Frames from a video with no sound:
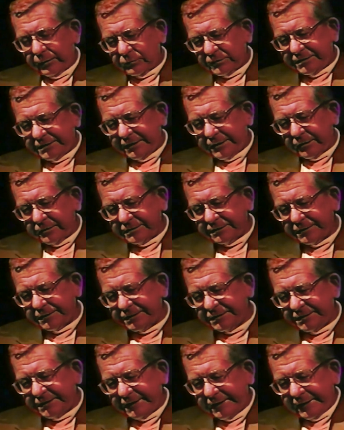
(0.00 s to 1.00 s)
And there was a
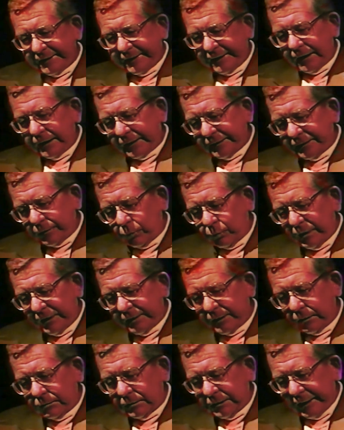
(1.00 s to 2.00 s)
youngster seated
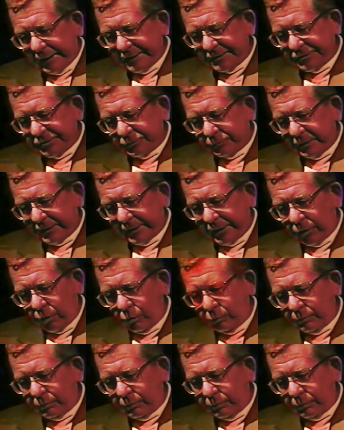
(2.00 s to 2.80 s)
at the window ledge